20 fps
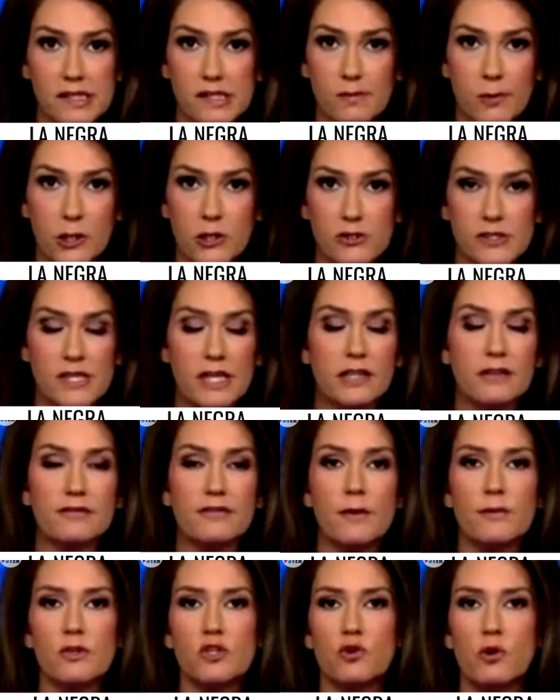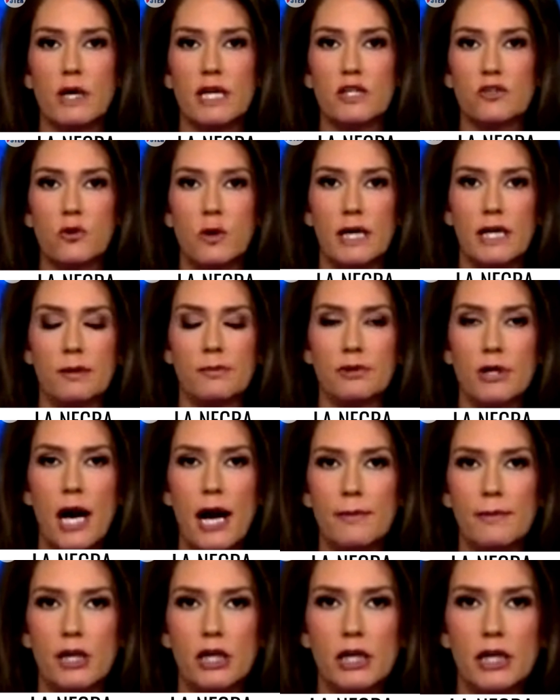person from the 2020
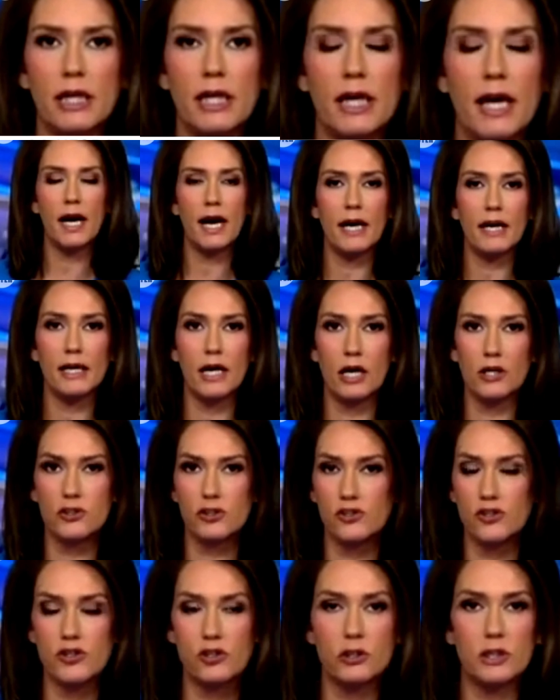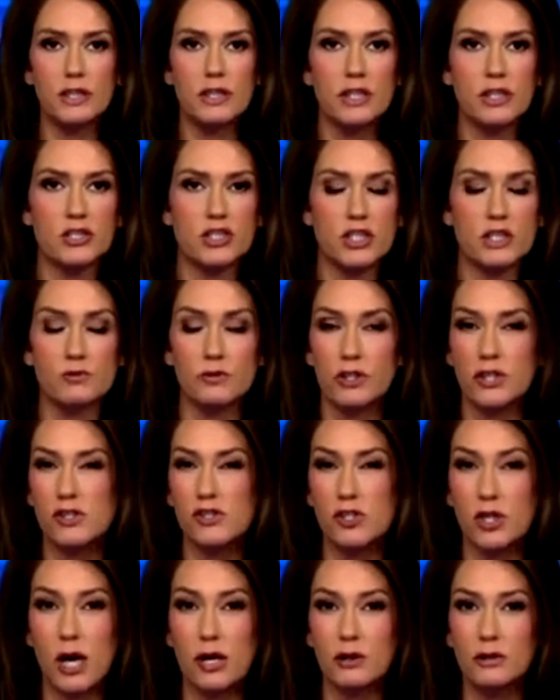primary. I understood that she really
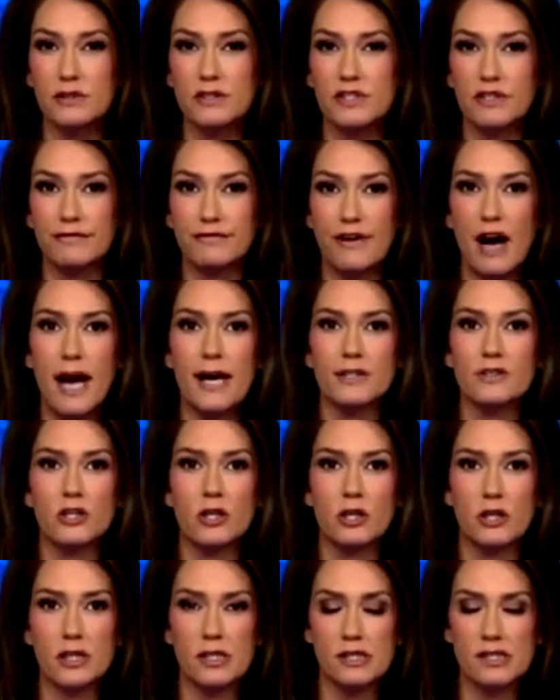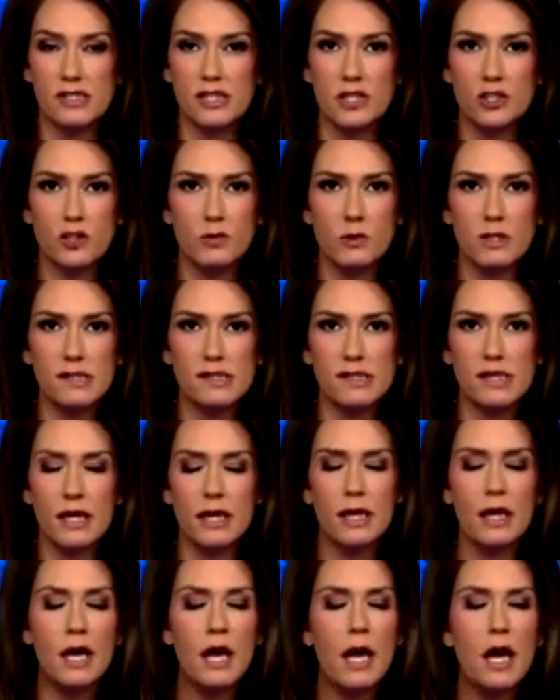struggled to find her
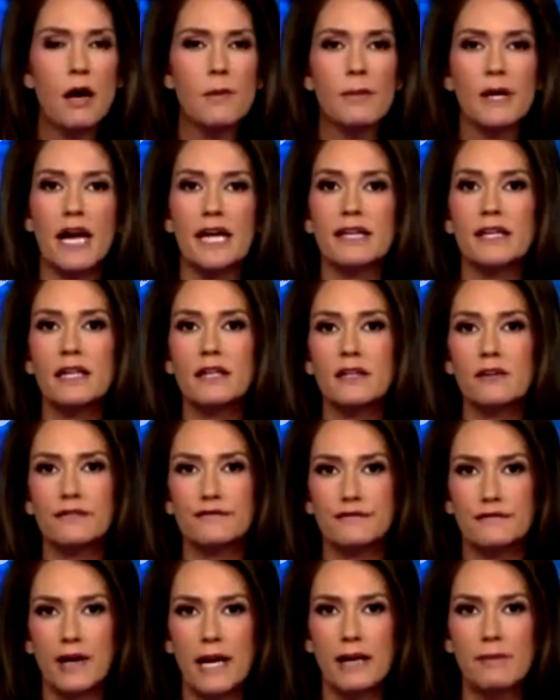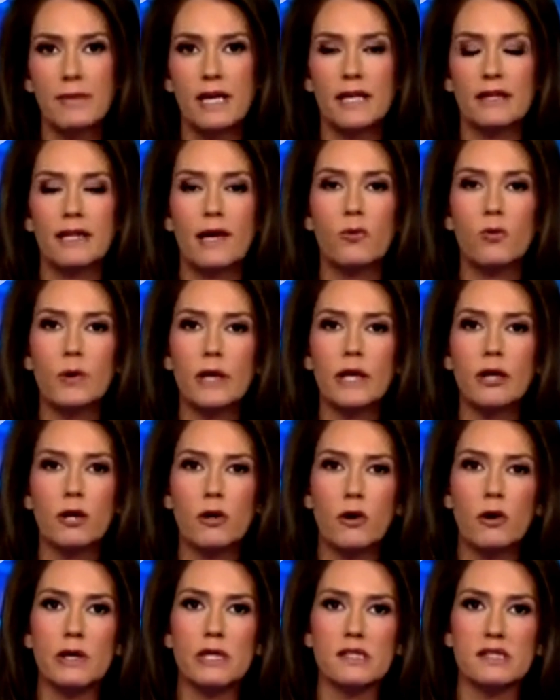constituency, but I think the framing that we are
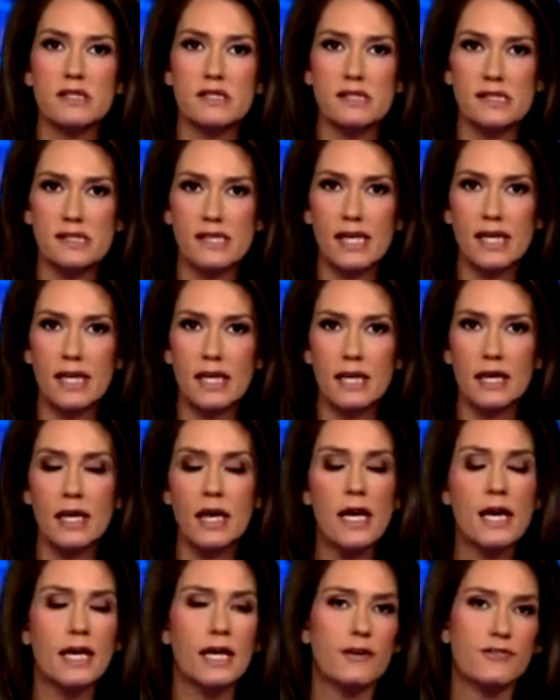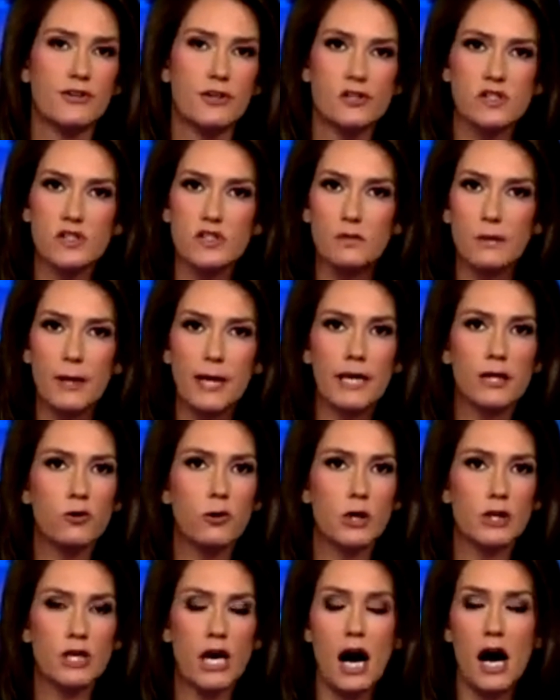going to see, if there's a debate
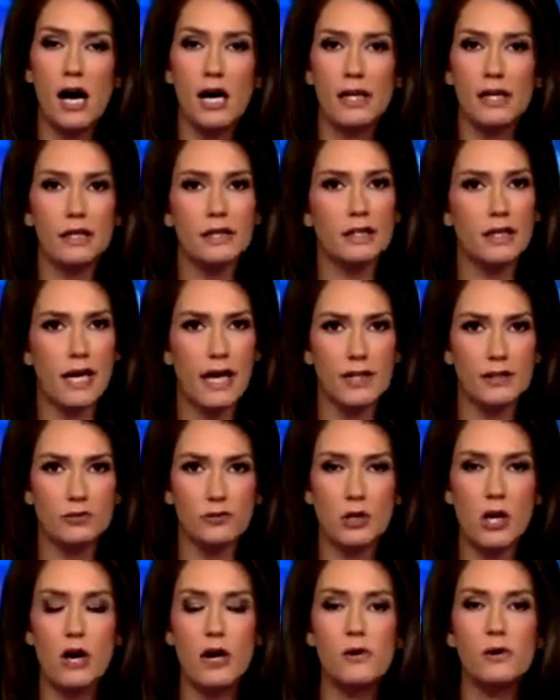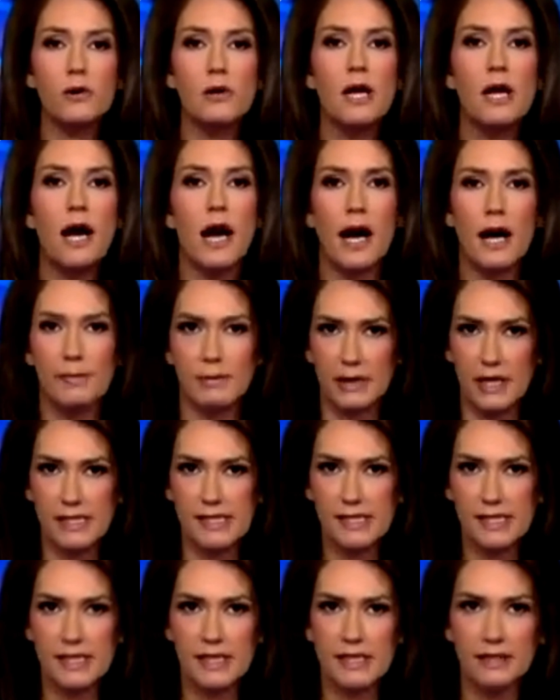or not, I don't know. I
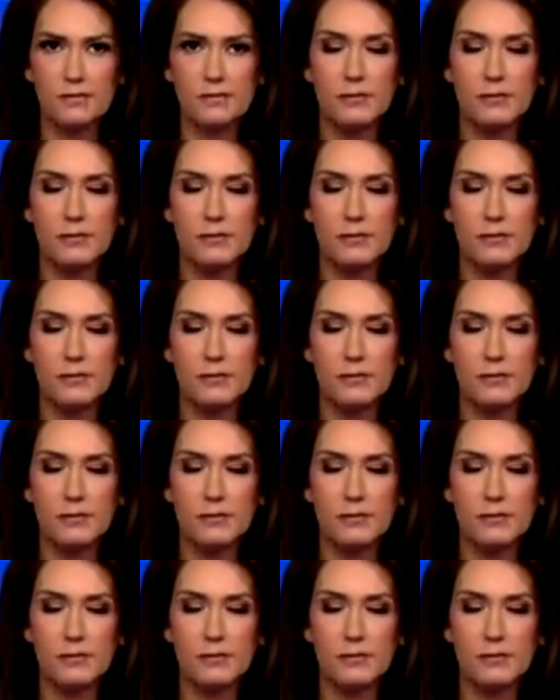see that